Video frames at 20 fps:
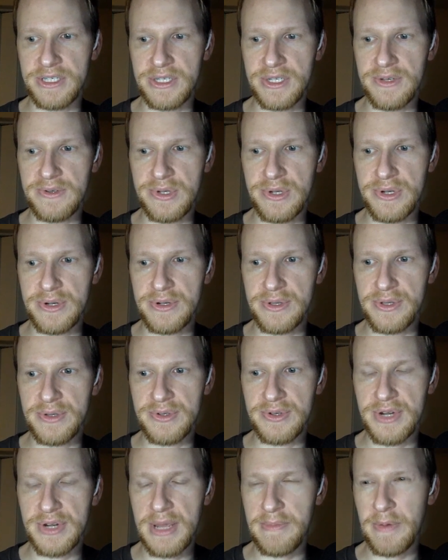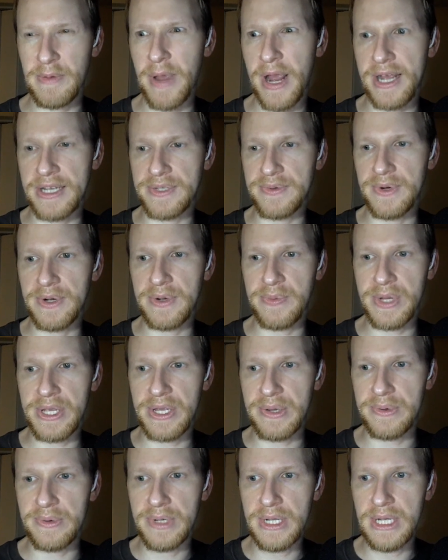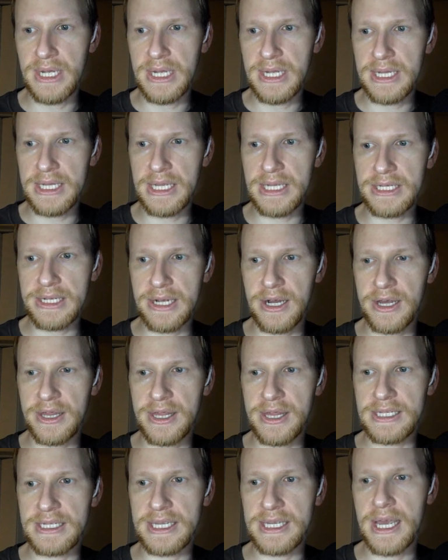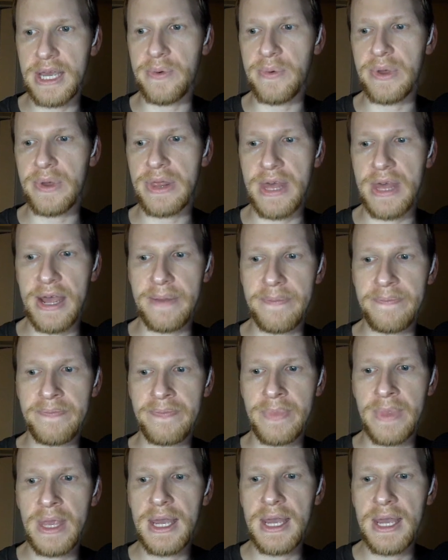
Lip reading: Just use your username and password when you need to authenticate with that.